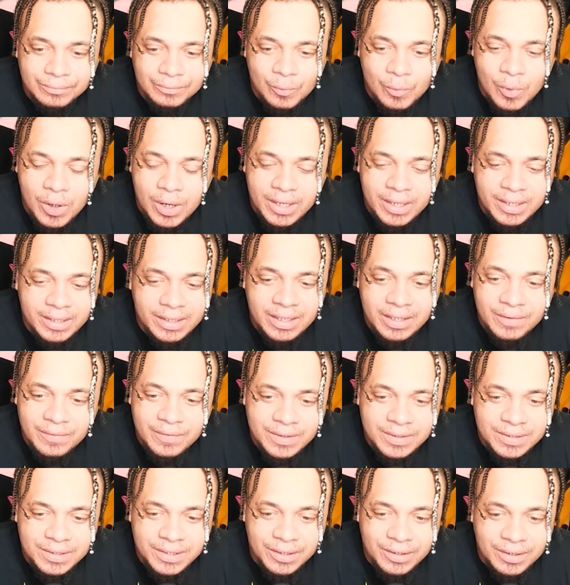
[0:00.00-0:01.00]
Why did he give
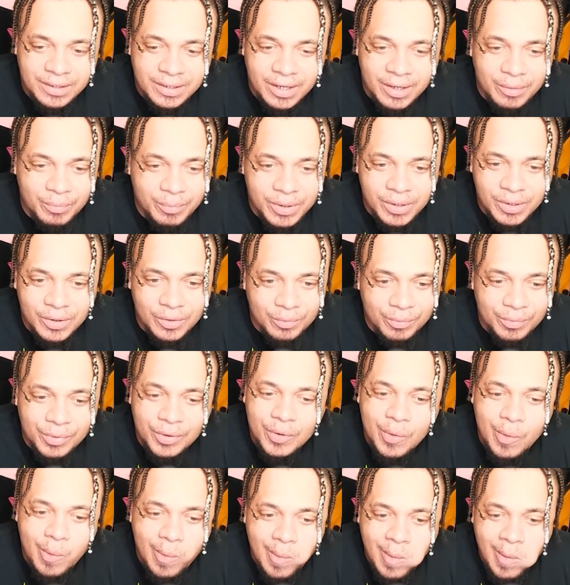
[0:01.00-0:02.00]
his share to Gambino,
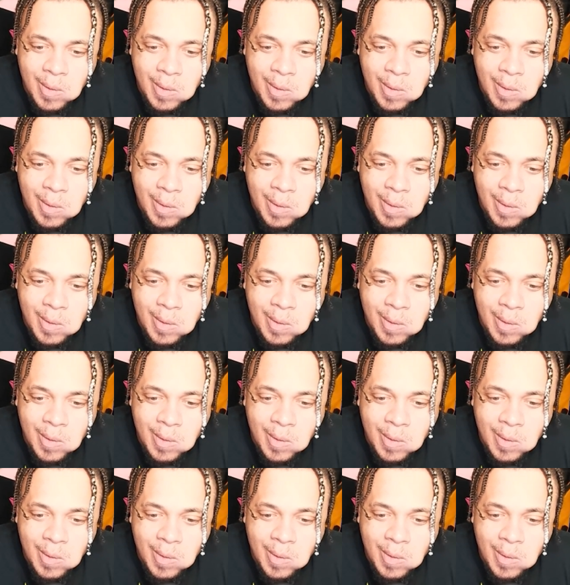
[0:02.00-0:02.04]
bro?